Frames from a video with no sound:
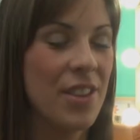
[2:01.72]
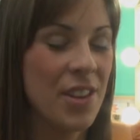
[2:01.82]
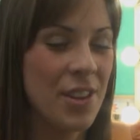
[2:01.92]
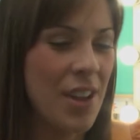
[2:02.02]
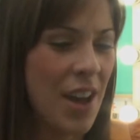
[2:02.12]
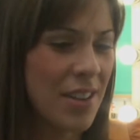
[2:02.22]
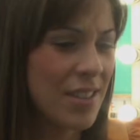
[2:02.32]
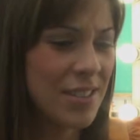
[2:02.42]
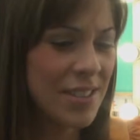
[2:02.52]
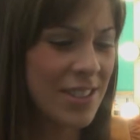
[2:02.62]
the
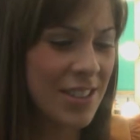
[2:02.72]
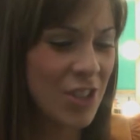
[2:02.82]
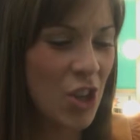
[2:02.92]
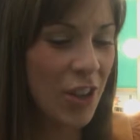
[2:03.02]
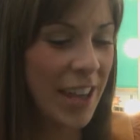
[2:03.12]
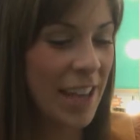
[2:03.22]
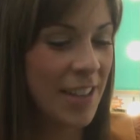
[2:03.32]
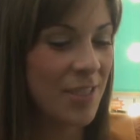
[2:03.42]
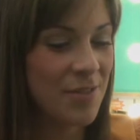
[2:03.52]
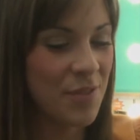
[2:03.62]

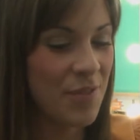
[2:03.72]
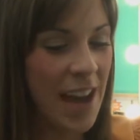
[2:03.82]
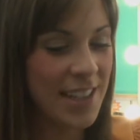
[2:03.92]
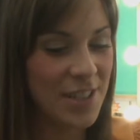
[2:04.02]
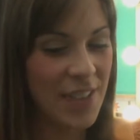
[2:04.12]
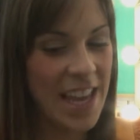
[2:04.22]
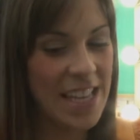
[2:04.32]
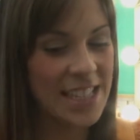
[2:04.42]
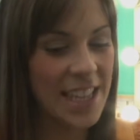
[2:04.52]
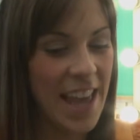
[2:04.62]
shocking fact of it
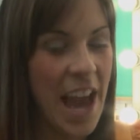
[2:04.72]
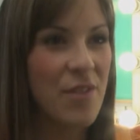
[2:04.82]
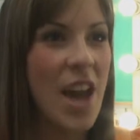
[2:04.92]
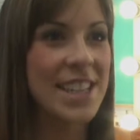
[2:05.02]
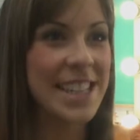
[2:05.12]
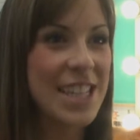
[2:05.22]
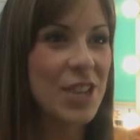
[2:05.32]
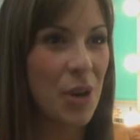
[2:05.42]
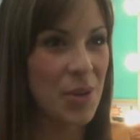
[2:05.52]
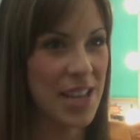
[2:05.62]
is that they have a
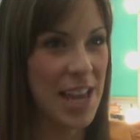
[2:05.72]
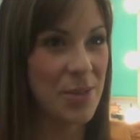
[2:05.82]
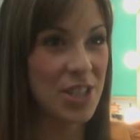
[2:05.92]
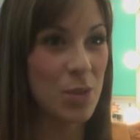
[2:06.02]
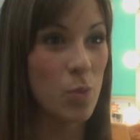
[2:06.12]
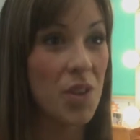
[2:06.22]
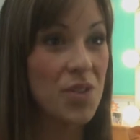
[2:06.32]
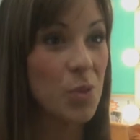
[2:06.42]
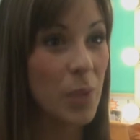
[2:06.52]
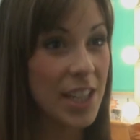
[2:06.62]
Negro Day, which is
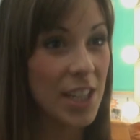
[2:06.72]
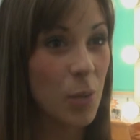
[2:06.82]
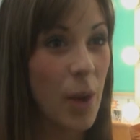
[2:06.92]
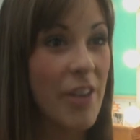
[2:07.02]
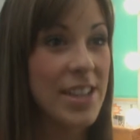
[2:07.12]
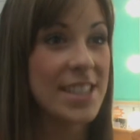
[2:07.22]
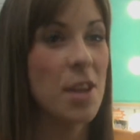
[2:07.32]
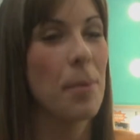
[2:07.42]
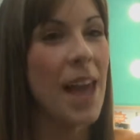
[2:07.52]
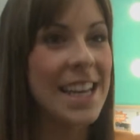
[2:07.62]
once a week, where it's
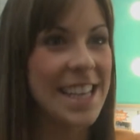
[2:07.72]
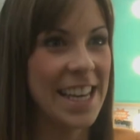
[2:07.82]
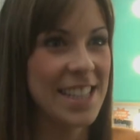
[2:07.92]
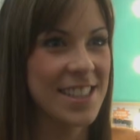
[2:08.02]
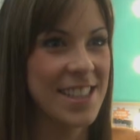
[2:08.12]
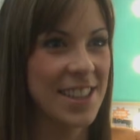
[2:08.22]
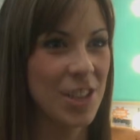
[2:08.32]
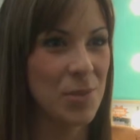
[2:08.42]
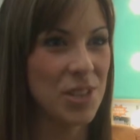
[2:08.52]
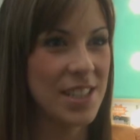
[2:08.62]
the black kids in the
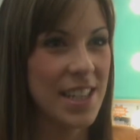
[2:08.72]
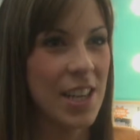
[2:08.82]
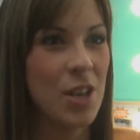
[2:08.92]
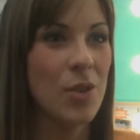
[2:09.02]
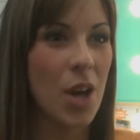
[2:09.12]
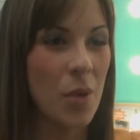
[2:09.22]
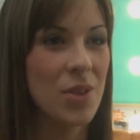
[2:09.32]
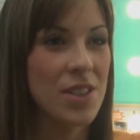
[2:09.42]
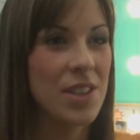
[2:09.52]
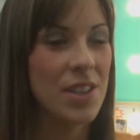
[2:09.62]
community who go
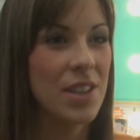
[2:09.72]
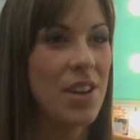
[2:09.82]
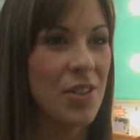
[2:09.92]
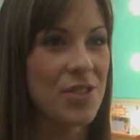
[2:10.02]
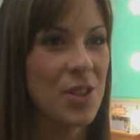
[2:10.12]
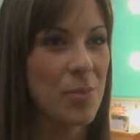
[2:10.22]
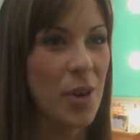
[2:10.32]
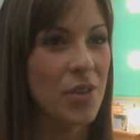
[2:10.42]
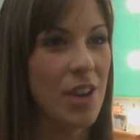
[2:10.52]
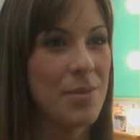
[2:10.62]
onto onto the
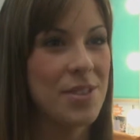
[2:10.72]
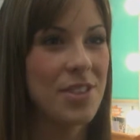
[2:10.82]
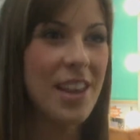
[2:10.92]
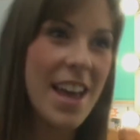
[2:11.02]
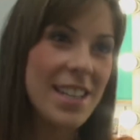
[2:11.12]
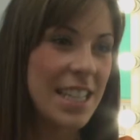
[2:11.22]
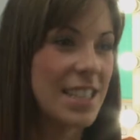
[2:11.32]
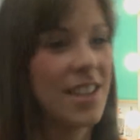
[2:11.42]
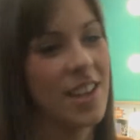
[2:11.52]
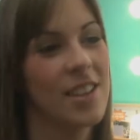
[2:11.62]
program and do their
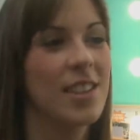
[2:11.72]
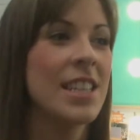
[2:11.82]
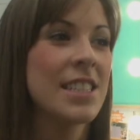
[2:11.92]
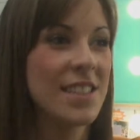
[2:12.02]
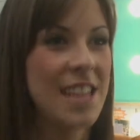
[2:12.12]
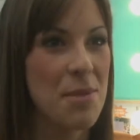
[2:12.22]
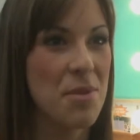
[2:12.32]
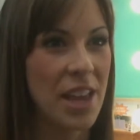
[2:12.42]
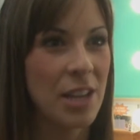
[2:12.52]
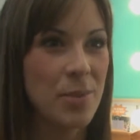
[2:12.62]
dancing, and it's the same
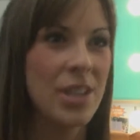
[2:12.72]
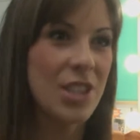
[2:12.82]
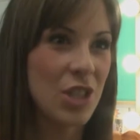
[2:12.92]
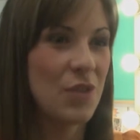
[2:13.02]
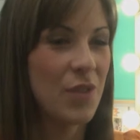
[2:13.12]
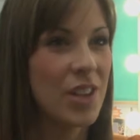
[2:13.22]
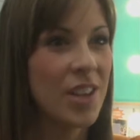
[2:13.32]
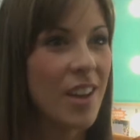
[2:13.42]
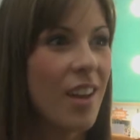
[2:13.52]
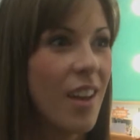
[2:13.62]
thing, but it's just for,
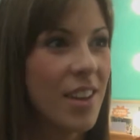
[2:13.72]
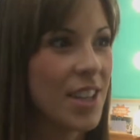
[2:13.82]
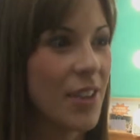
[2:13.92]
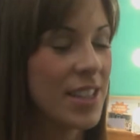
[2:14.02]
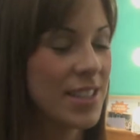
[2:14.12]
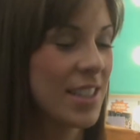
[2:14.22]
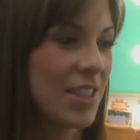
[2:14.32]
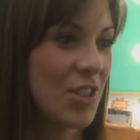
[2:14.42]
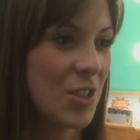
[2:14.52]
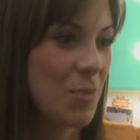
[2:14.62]
you know, it's
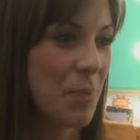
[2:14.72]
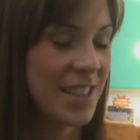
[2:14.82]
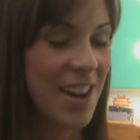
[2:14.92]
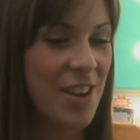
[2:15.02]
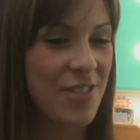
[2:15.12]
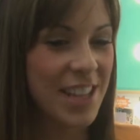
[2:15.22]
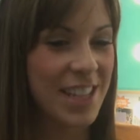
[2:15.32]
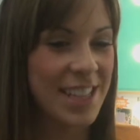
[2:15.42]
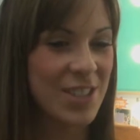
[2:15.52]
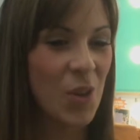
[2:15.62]
it's just bizarre
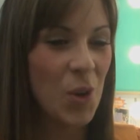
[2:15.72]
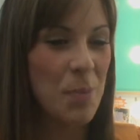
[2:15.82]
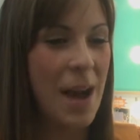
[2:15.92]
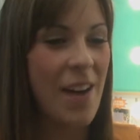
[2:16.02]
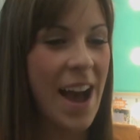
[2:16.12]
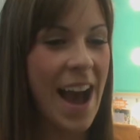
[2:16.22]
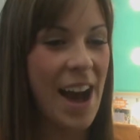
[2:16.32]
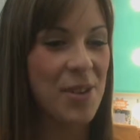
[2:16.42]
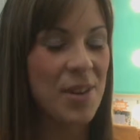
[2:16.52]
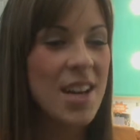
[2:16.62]
really, and it's all about
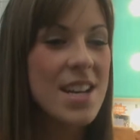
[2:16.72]
how